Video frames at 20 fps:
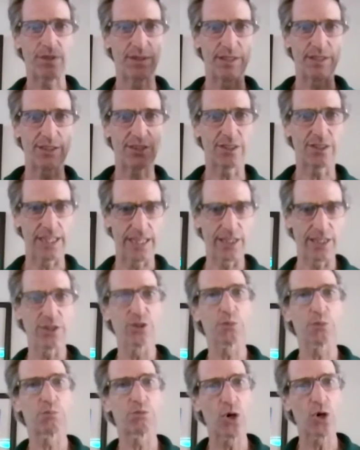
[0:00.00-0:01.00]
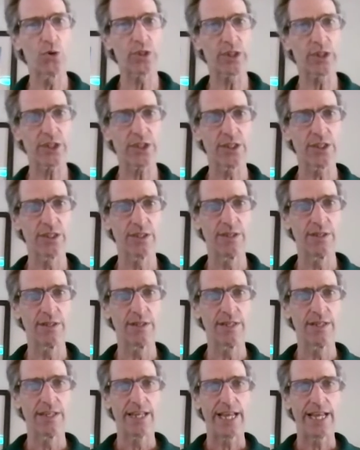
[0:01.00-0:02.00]
sales broker.
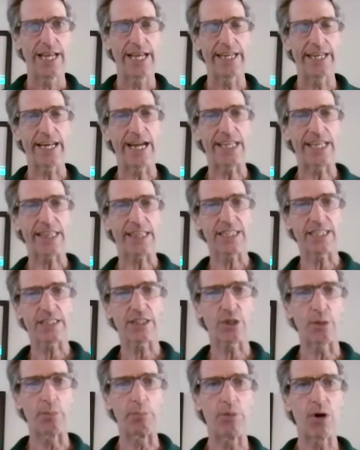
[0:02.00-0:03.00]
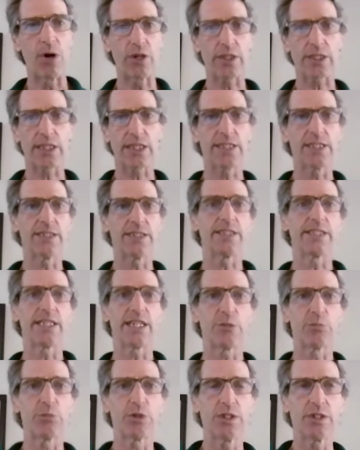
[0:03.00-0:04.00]
And I think the market and the
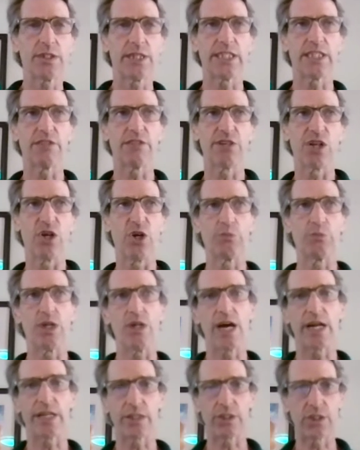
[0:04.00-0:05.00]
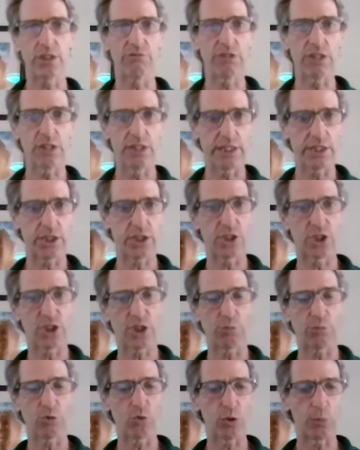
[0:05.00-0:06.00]
neighborhood, I developed a lot of good
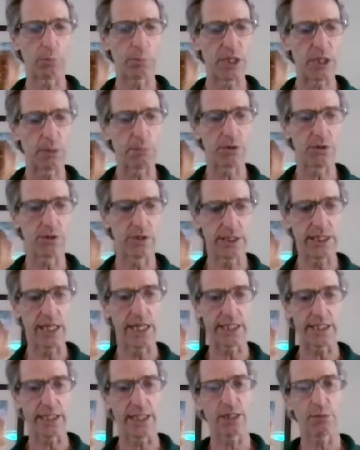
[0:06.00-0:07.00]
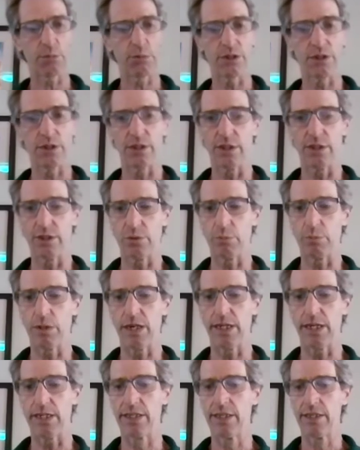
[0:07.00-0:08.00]
relationships with people in that neighborhood,
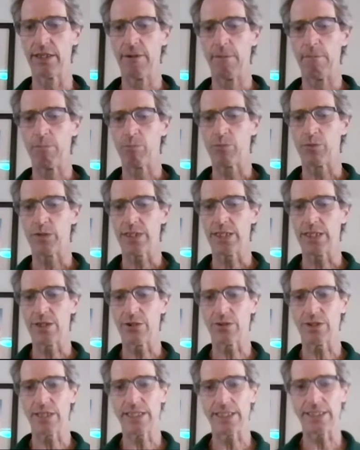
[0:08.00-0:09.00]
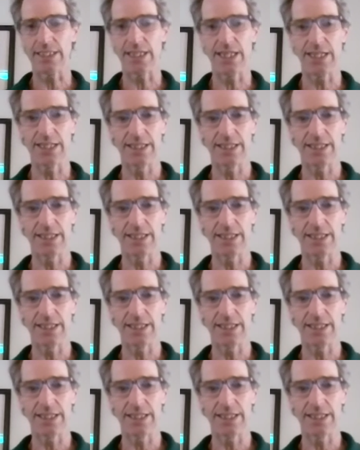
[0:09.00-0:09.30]
but they